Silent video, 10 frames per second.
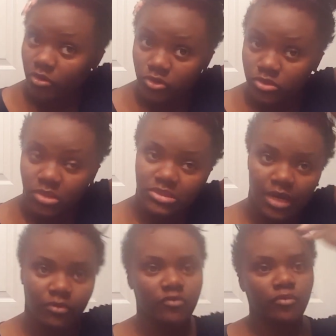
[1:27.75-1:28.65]
do some
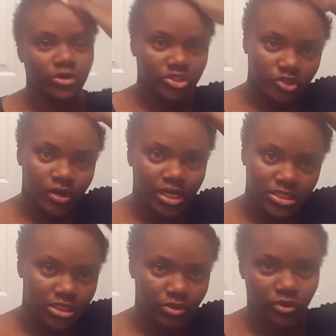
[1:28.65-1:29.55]
type of
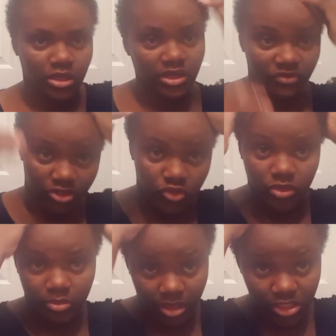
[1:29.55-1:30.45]
moisturizing or leave-in treatment,